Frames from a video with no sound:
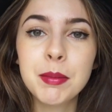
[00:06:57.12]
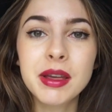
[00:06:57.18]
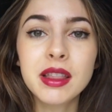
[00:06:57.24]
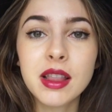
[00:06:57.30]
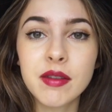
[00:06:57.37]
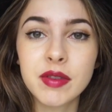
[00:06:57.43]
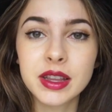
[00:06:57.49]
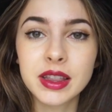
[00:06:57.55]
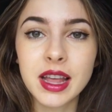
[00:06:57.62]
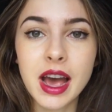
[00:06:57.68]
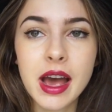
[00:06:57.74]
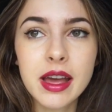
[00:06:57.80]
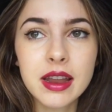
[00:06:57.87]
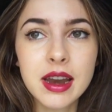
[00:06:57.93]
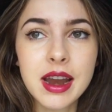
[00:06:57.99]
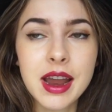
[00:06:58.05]
been loving
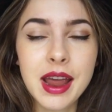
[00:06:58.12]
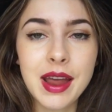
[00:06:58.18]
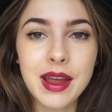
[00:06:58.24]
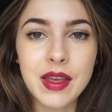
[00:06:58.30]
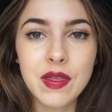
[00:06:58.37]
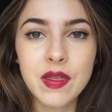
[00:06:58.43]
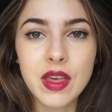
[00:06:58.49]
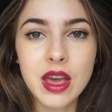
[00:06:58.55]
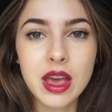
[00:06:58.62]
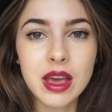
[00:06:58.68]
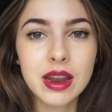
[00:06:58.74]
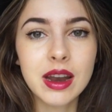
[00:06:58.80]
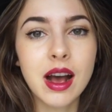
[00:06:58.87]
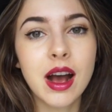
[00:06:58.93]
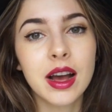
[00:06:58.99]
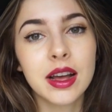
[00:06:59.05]
that. And
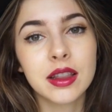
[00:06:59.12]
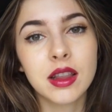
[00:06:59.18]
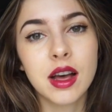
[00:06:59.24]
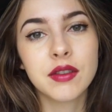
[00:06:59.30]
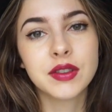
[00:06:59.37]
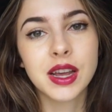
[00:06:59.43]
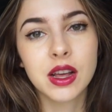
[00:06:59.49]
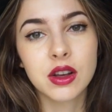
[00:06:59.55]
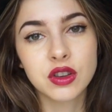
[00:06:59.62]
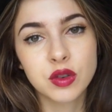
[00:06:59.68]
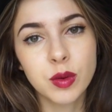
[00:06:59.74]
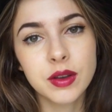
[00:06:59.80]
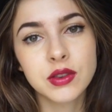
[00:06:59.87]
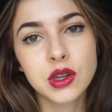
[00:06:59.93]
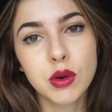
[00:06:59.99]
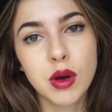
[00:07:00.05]
then I love Taylor
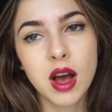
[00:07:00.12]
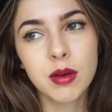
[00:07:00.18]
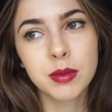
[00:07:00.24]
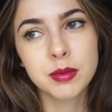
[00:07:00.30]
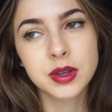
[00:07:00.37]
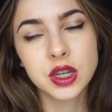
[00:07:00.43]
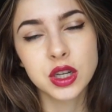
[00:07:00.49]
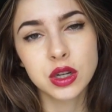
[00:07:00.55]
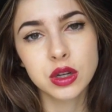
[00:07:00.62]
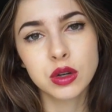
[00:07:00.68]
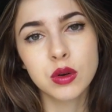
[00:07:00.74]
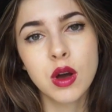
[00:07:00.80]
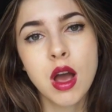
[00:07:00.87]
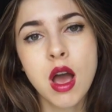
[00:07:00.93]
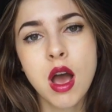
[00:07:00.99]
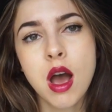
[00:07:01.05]
Swift's new album
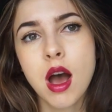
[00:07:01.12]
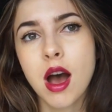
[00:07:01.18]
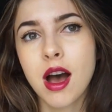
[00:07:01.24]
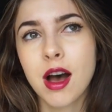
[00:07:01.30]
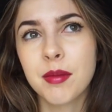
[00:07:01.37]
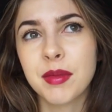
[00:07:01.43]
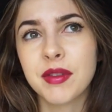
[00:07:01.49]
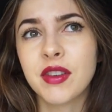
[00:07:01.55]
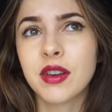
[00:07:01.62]
too. My